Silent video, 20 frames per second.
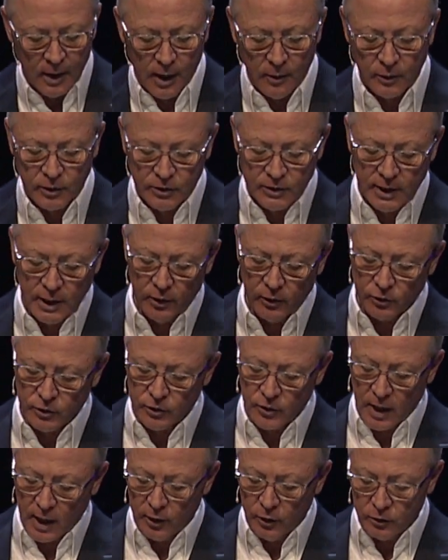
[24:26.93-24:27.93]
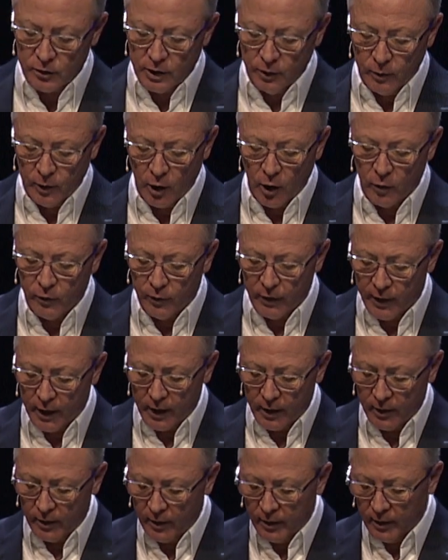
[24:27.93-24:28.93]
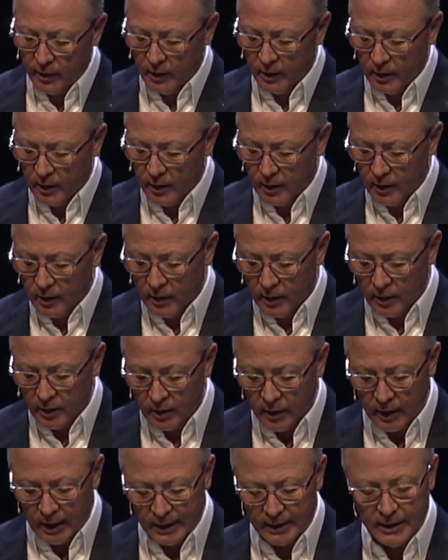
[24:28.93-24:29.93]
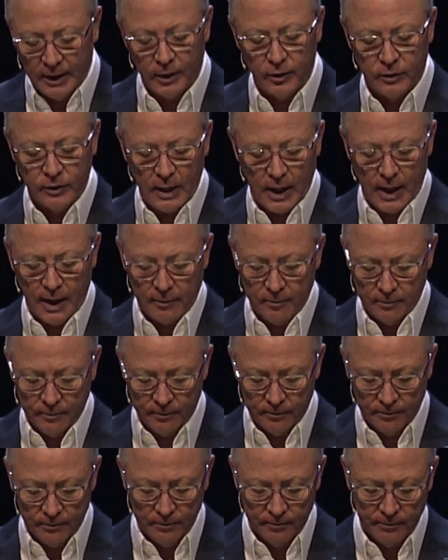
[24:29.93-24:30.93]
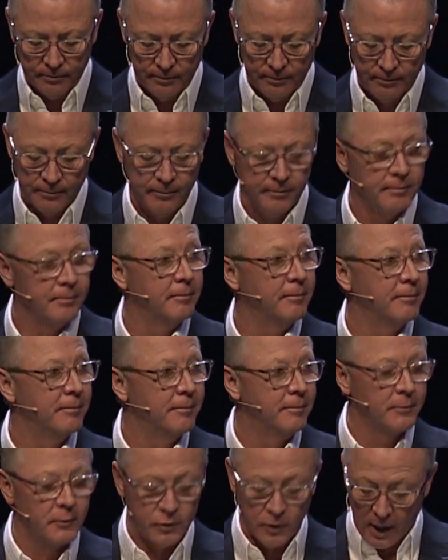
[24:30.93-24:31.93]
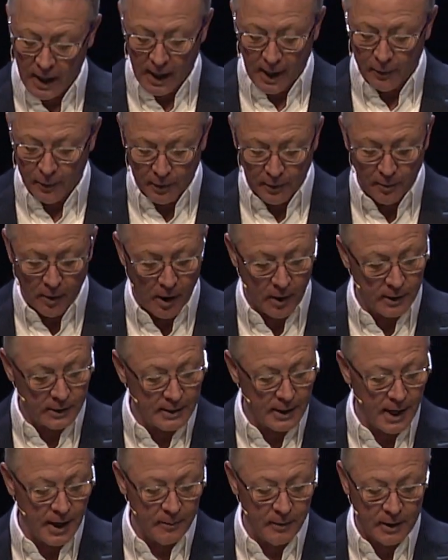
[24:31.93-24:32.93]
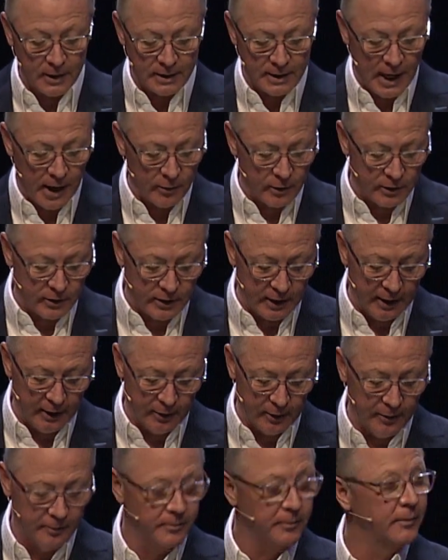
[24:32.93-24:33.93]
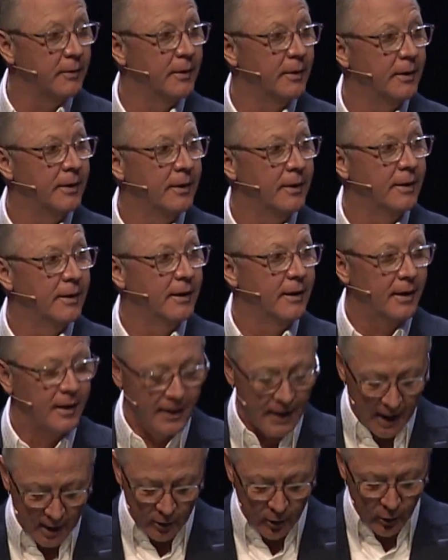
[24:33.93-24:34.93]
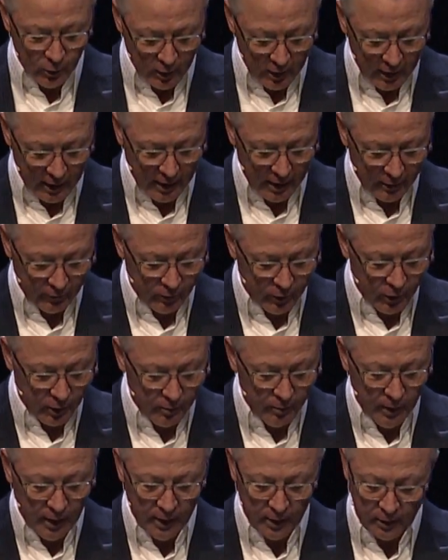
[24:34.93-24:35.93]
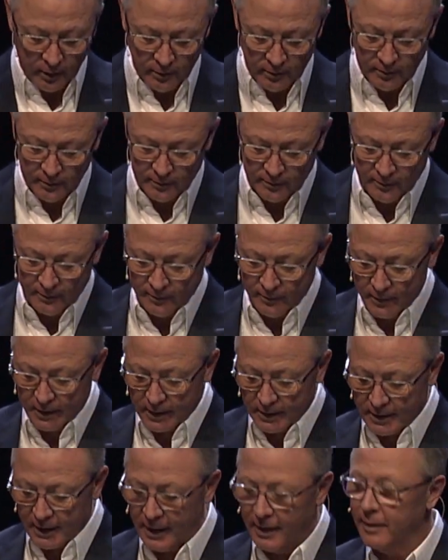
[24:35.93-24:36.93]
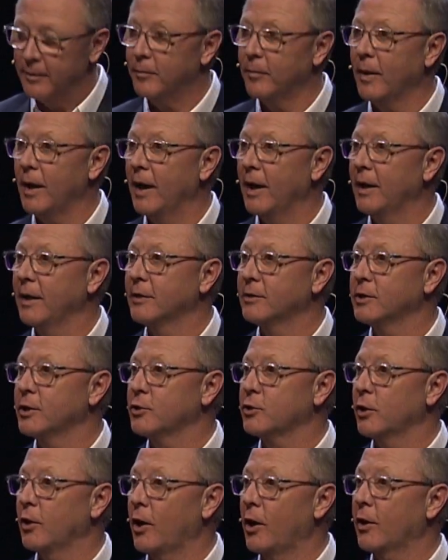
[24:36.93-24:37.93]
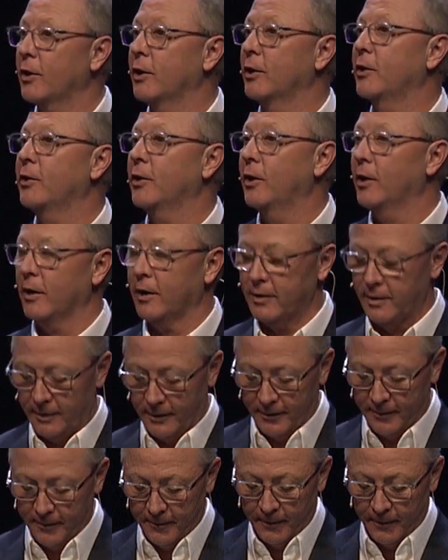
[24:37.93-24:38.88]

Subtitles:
I was single, so I usually went over there at dinner time. So I ate with them all the time because I was single, and I knew where to get a good meal because my sister-in-law could cook.